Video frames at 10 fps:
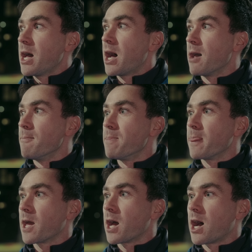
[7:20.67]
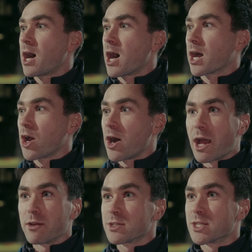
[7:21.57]
I got
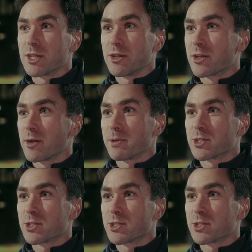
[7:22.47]
out to do a couple